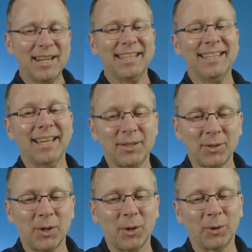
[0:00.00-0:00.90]
Yes,
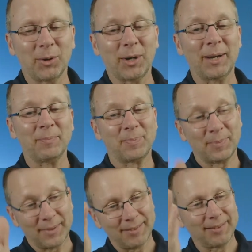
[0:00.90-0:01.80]
or
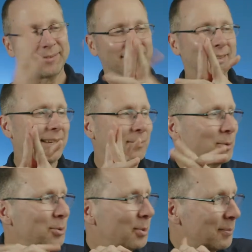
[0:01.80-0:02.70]
yes, a
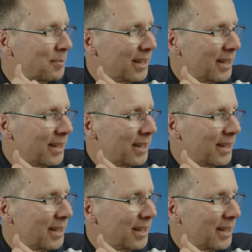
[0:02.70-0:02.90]
good one.